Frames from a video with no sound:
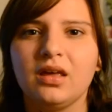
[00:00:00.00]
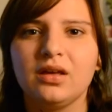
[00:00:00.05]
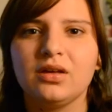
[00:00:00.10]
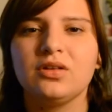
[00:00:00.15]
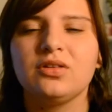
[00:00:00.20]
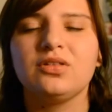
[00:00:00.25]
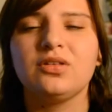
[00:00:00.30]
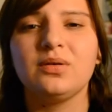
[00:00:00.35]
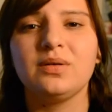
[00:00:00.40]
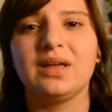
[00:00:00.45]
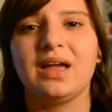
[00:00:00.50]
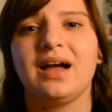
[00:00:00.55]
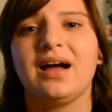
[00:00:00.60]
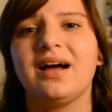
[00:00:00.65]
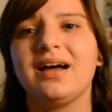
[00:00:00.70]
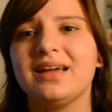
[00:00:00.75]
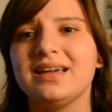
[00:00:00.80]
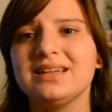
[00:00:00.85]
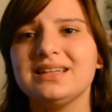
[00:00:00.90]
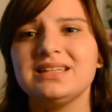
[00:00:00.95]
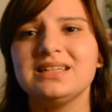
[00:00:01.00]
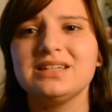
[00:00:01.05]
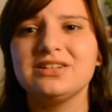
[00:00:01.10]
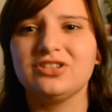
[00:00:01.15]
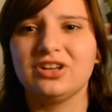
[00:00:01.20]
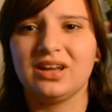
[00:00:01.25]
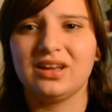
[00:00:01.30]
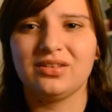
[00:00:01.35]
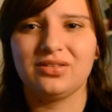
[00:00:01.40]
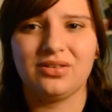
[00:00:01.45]
So yeah,
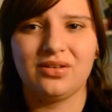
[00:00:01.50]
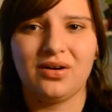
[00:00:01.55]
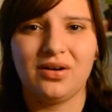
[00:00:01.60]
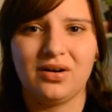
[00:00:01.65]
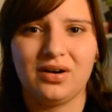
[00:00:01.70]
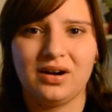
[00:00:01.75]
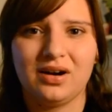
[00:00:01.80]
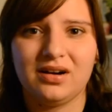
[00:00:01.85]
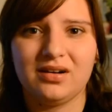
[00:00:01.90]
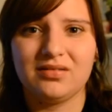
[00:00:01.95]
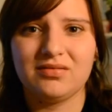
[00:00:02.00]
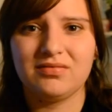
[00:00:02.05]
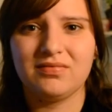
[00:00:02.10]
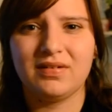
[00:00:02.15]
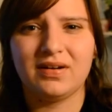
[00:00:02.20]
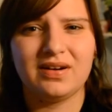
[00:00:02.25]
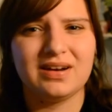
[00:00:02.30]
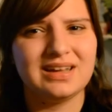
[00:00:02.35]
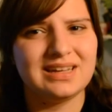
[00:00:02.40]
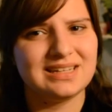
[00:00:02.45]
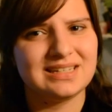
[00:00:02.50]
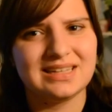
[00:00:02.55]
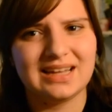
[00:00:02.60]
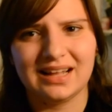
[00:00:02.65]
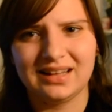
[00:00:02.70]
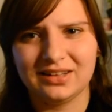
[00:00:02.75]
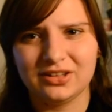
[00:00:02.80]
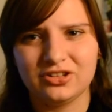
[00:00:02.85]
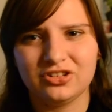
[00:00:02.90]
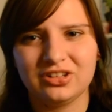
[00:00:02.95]
INTJs are very
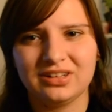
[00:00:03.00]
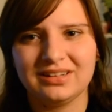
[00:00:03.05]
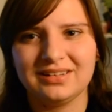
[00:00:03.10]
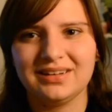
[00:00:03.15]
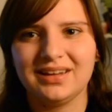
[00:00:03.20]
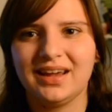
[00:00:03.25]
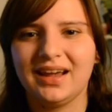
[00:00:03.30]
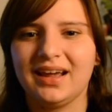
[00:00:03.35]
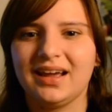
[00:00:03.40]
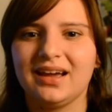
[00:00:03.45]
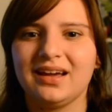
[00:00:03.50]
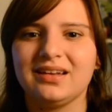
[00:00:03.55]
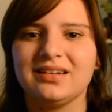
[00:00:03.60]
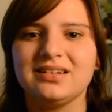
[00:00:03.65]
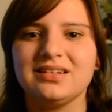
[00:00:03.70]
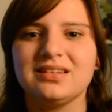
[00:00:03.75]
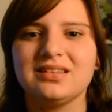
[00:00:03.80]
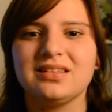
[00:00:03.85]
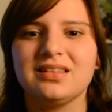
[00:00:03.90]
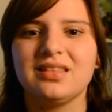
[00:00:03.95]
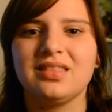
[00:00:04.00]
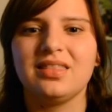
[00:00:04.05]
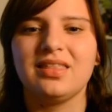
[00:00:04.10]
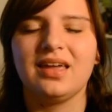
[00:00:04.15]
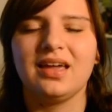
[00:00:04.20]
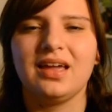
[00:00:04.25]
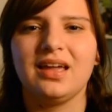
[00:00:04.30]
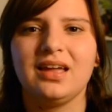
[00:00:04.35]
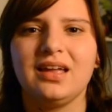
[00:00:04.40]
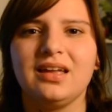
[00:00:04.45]
intelligent and
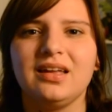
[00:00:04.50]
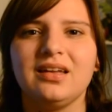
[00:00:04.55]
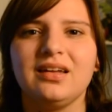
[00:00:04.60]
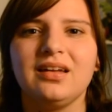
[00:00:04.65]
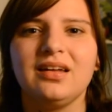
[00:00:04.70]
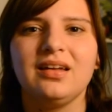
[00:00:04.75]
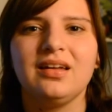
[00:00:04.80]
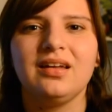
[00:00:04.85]
they